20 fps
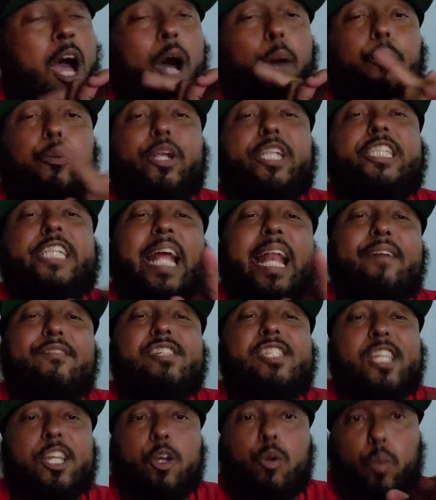Appreciate
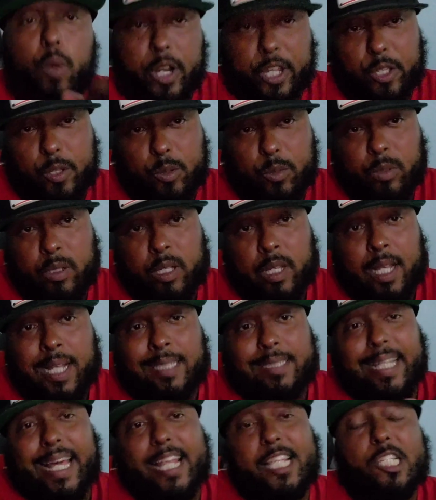every single one of you
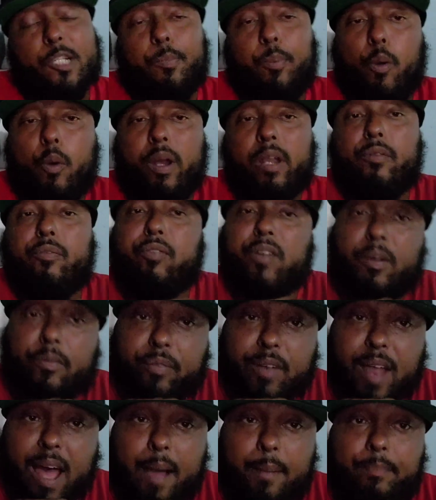that has supported
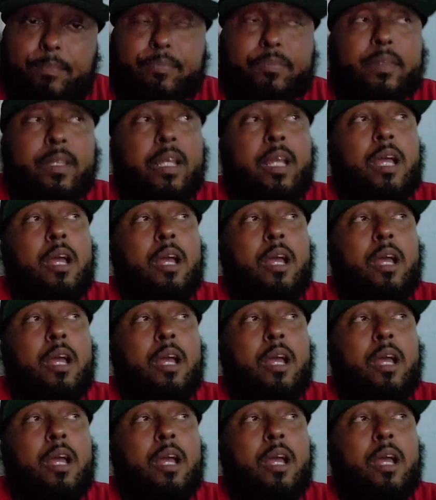Flip Flop,